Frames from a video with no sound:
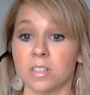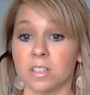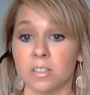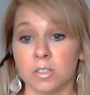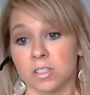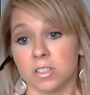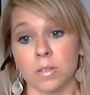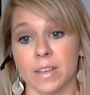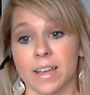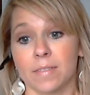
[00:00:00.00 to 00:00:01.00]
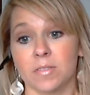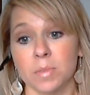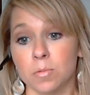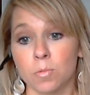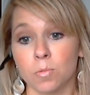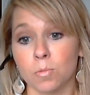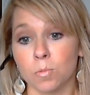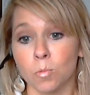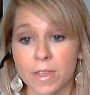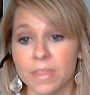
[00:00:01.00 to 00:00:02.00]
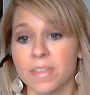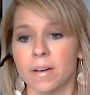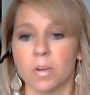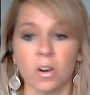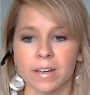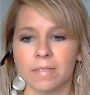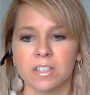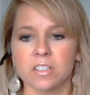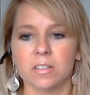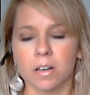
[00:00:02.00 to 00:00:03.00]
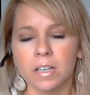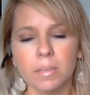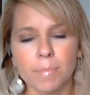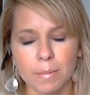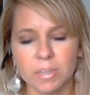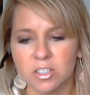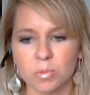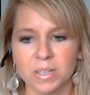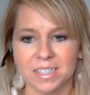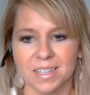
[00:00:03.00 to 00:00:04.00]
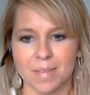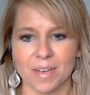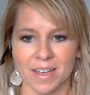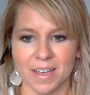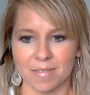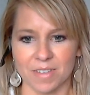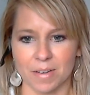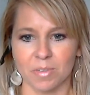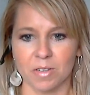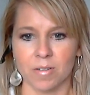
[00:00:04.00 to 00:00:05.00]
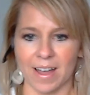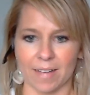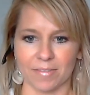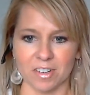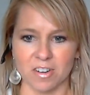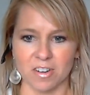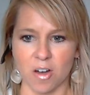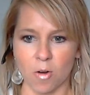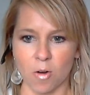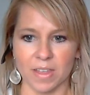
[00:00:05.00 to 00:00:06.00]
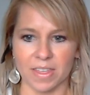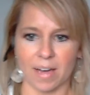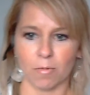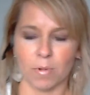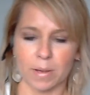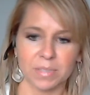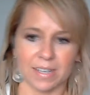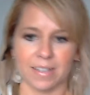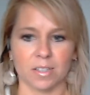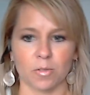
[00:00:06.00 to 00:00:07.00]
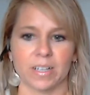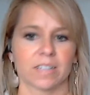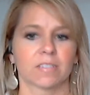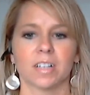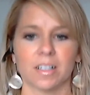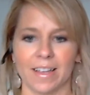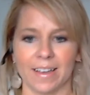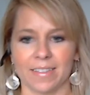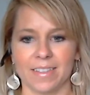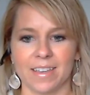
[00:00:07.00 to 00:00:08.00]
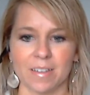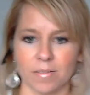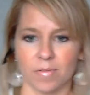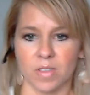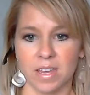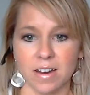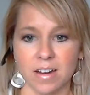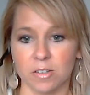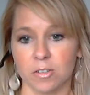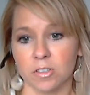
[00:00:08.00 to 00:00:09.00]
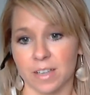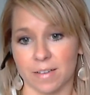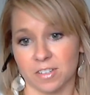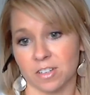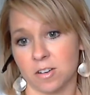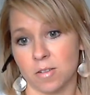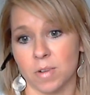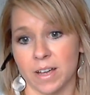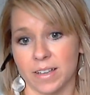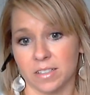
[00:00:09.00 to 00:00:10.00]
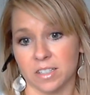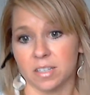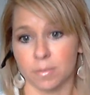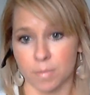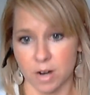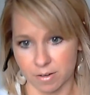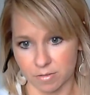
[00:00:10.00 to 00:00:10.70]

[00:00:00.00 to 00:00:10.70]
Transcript: You only have to be with them, or you maybe just one step ahead of them. You don't have to know what that website's going to look like at the end of the year. You just have to know what tomorrow